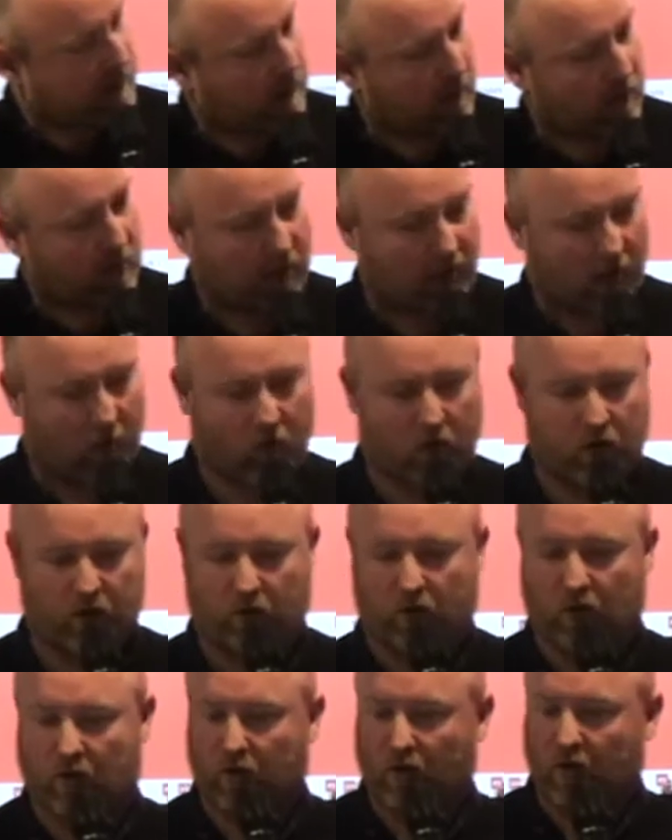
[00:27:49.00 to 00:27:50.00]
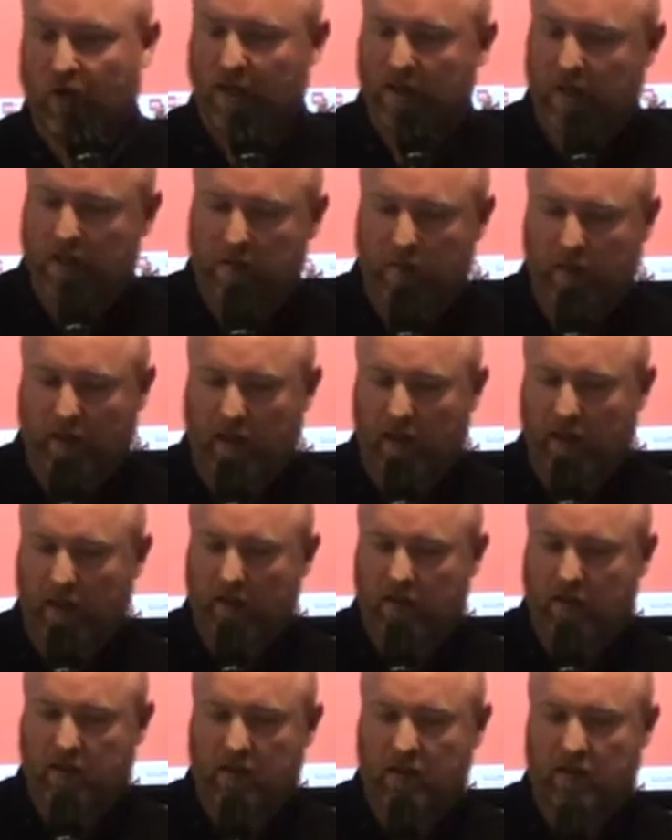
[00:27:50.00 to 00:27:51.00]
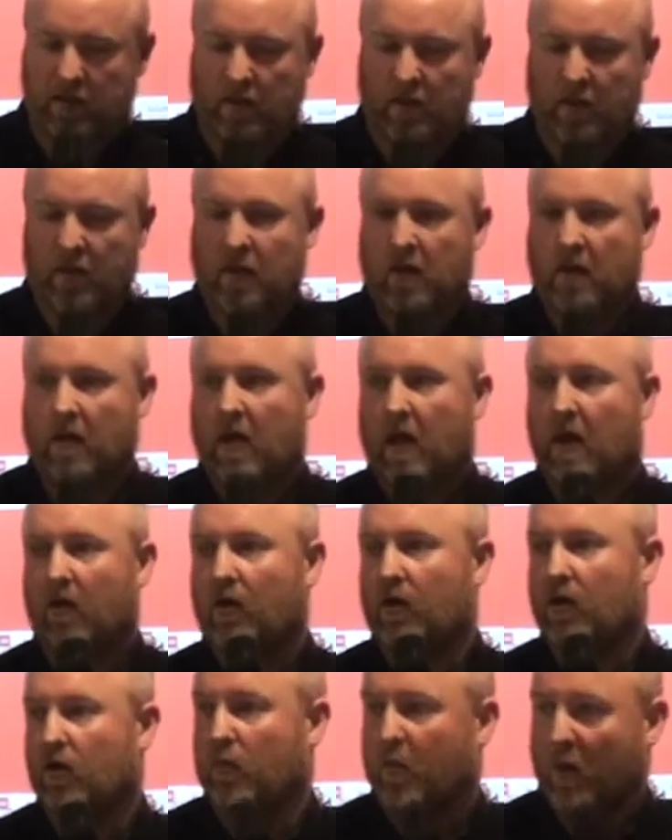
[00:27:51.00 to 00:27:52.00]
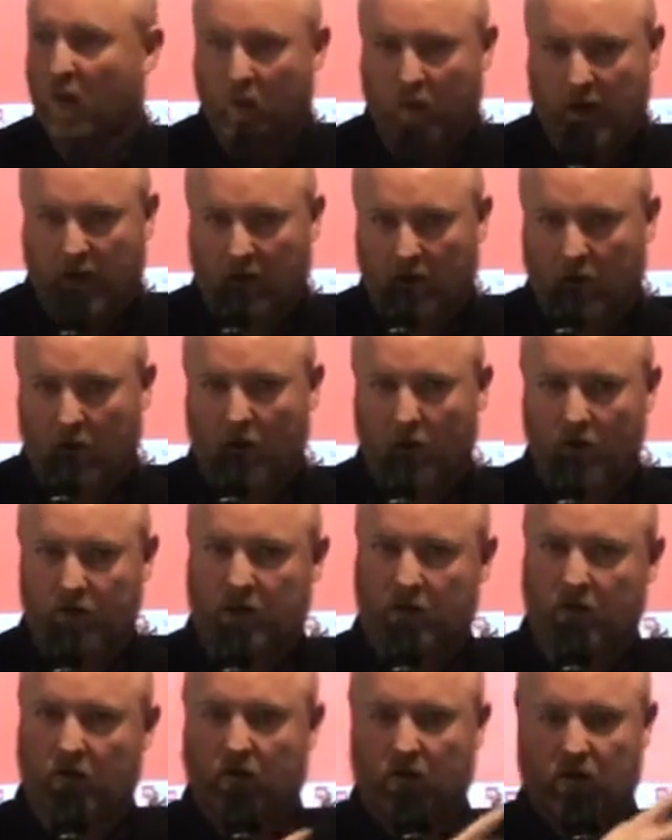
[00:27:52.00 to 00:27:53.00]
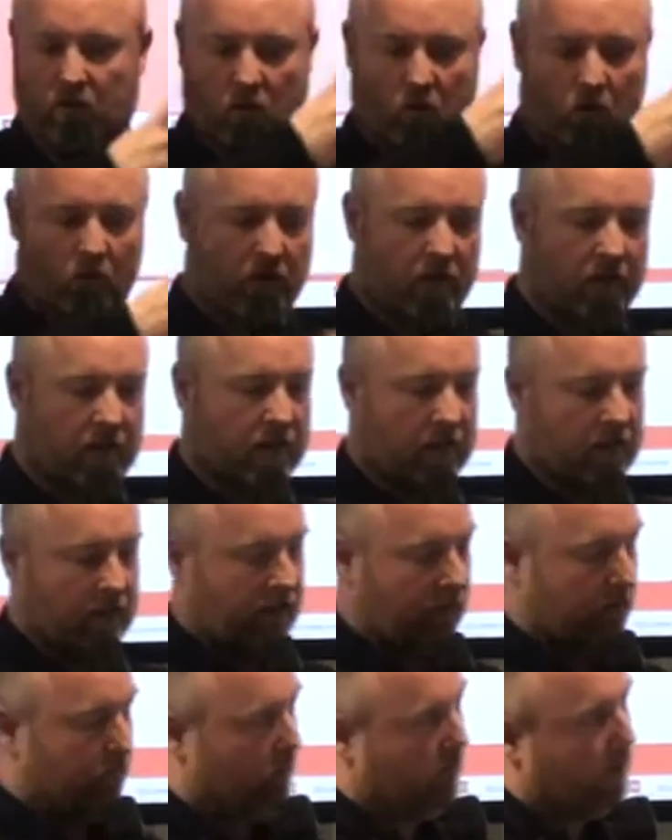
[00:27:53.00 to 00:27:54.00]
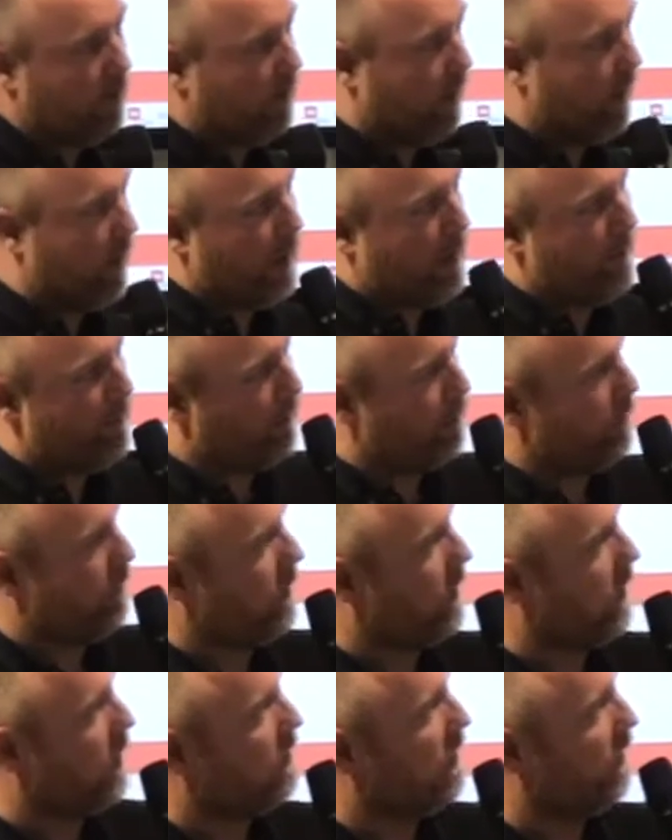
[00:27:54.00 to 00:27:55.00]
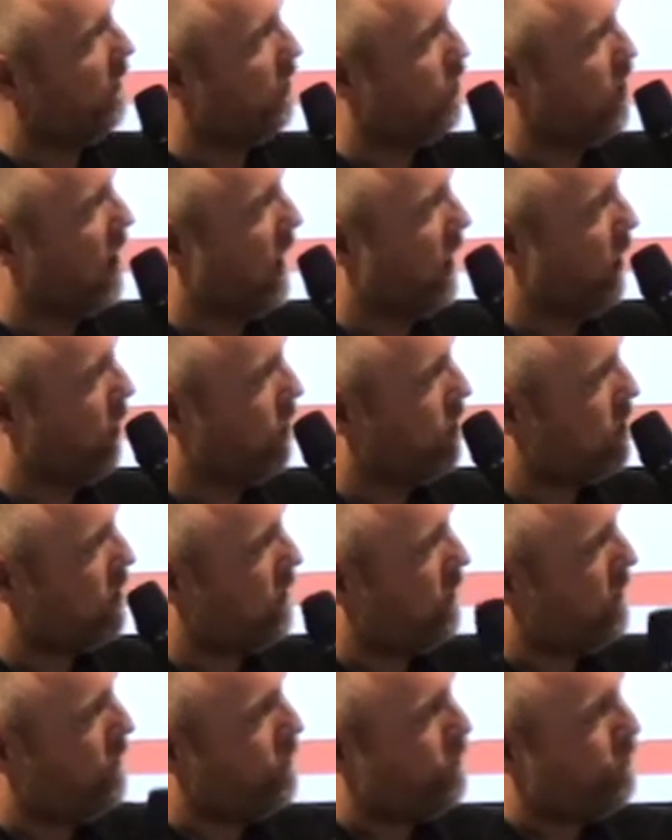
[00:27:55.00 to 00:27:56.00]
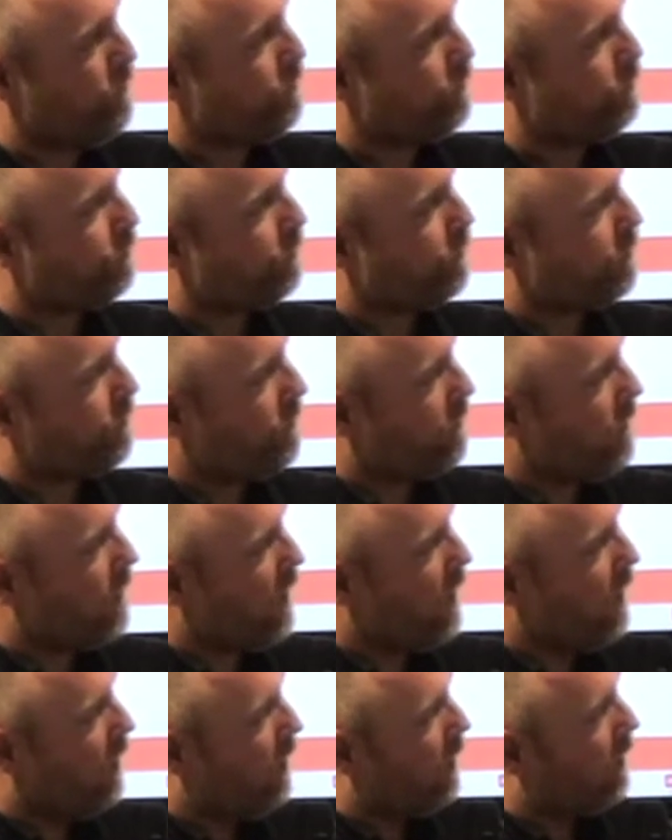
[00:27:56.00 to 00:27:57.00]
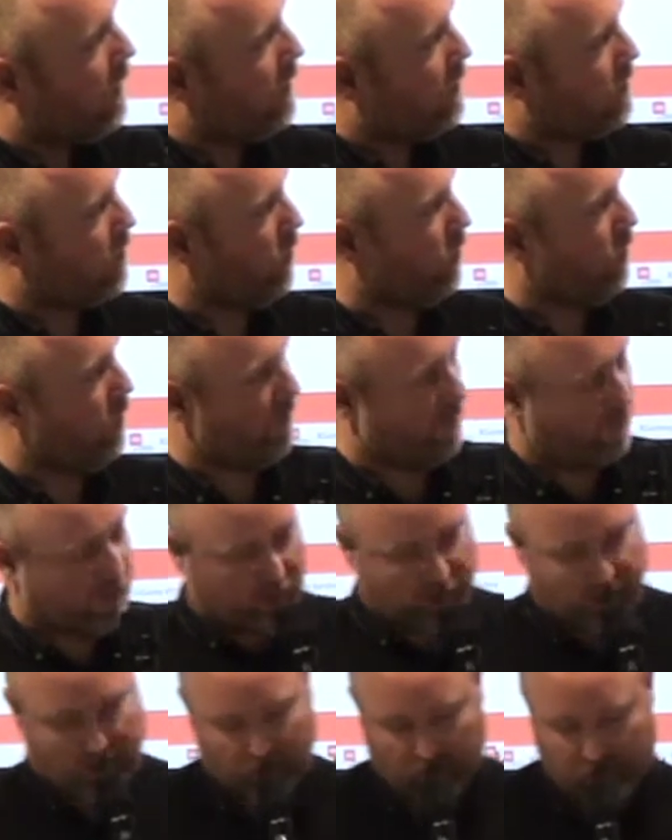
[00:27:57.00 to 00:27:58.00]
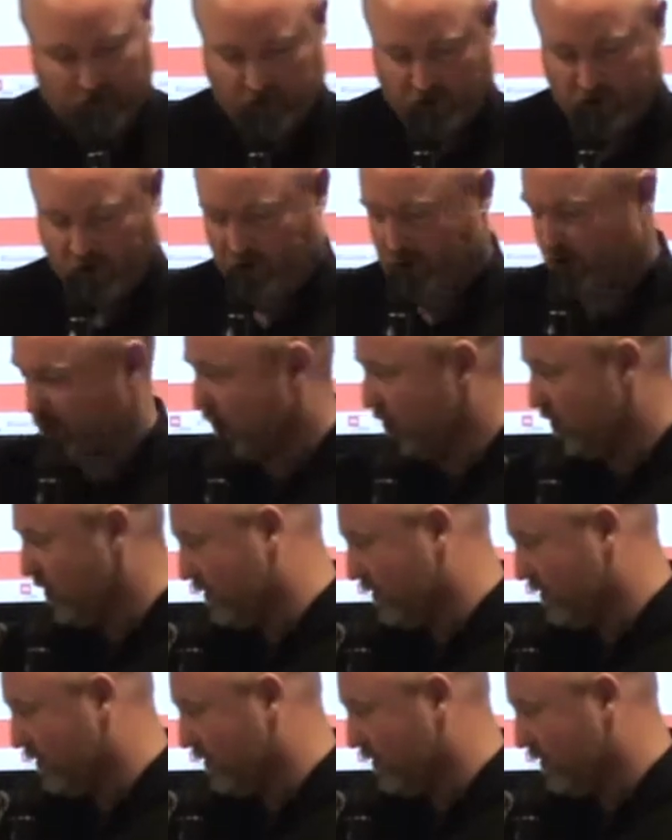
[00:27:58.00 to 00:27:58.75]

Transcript: saying, kind of, what's your unique experience? How can you build brand loyalty using all these kind of different um, different channels? So the bit which could go